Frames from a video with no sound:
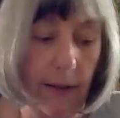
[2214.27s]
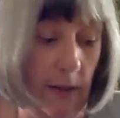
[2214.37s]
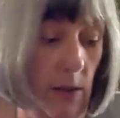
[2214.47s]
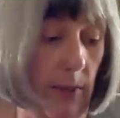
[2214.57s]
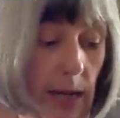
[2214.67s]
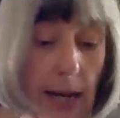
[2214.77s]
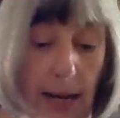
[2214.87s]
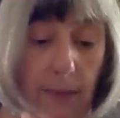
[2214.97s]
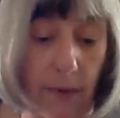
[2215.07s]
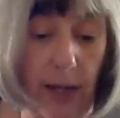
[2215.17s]
it's going to be
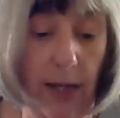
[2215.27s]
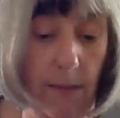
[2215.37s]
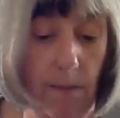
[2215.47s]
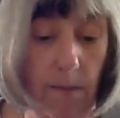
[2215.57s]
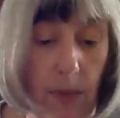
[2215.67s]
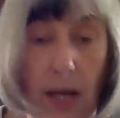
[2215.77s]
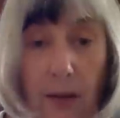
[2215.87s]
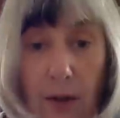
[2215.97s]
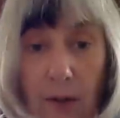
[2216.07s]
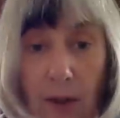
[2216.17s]
hard for him,
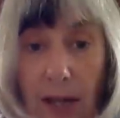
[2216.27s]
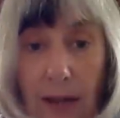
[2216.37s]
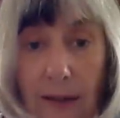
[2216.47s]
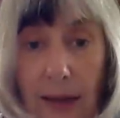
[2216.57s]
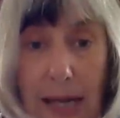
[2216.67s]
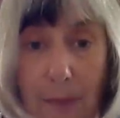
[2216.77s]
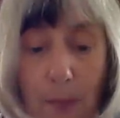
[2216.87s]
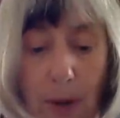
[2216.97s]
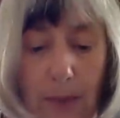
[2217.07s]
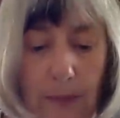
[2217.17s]
even if he is the
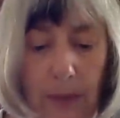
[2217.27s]
emperor.